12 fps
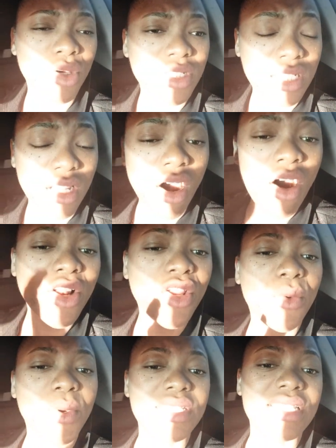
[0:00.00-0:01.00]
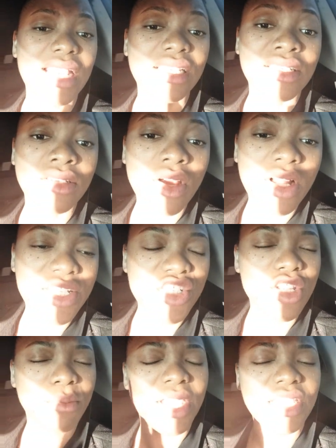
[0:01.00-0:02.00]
but in all your ways acknowledge Him,